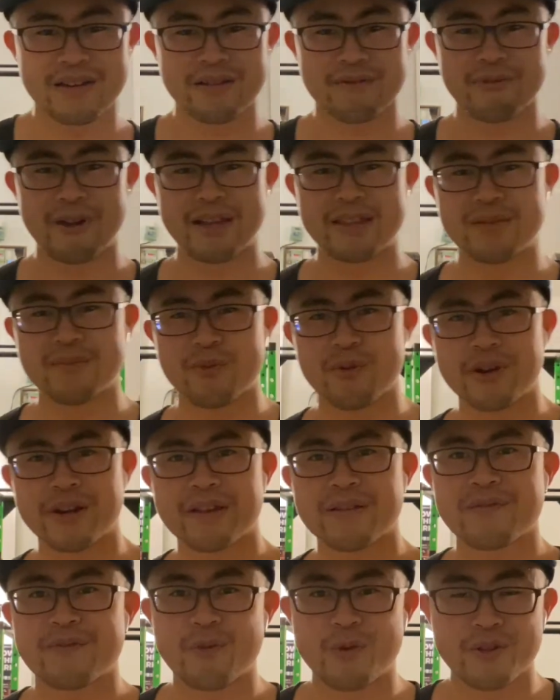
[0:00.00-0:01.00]
Right in the
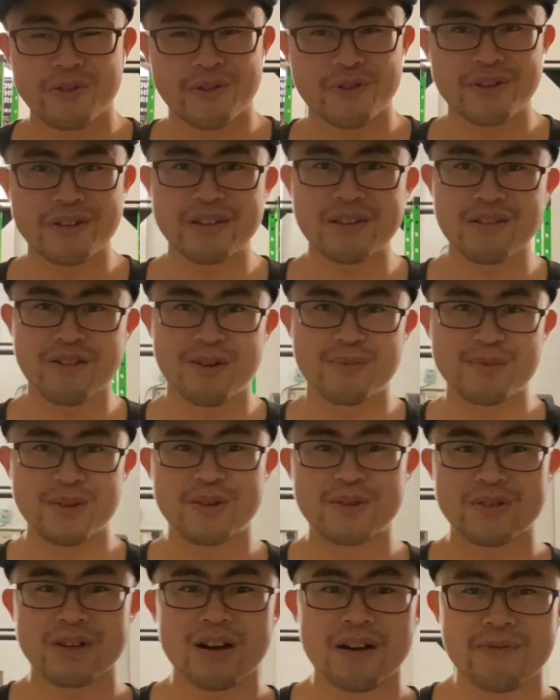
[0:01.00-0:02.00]
morning, 4.30, alarm
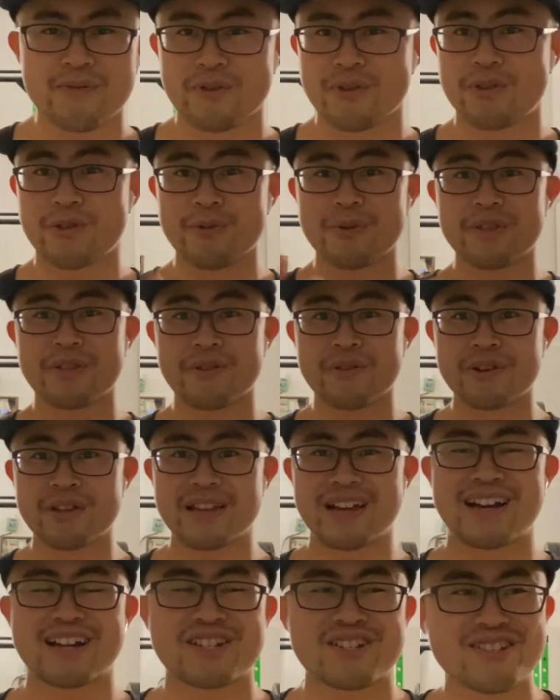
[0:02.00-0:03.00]
goes off, or 3.30
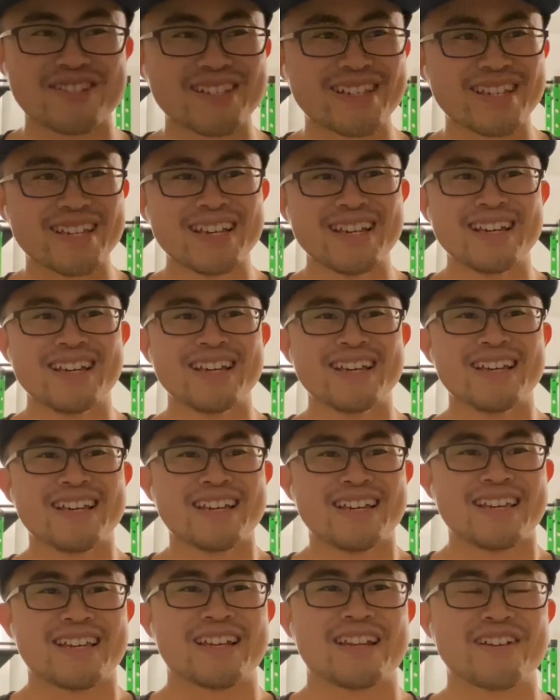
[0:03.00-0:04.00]
actually,
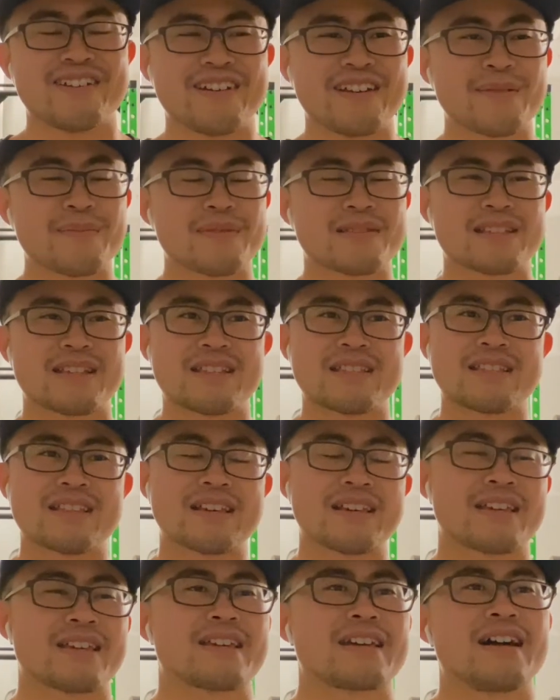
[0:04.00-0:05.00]
and here I am, and I'm
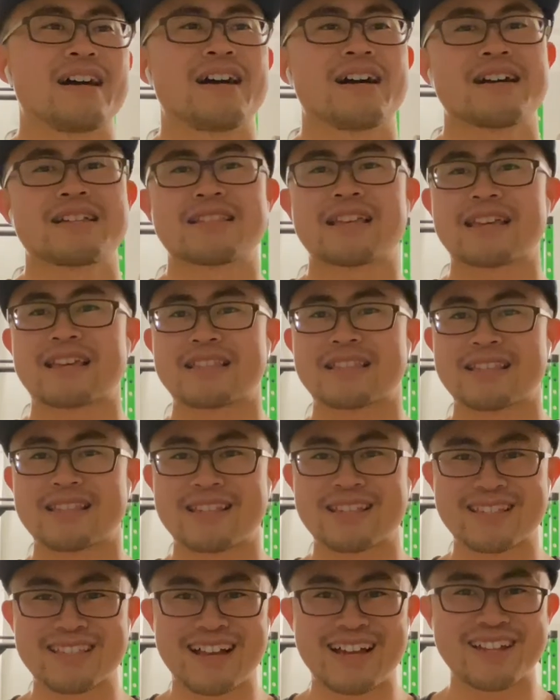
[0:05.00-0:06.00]
like, ah, oh, dang it, this
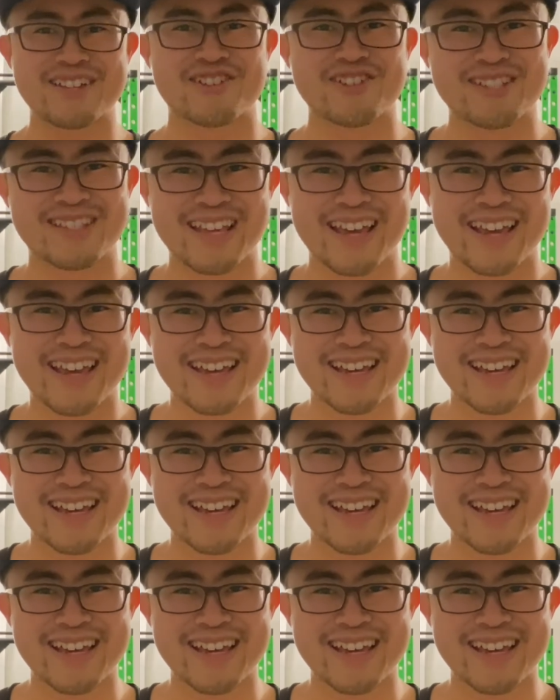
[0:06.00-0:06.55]
is not a good day.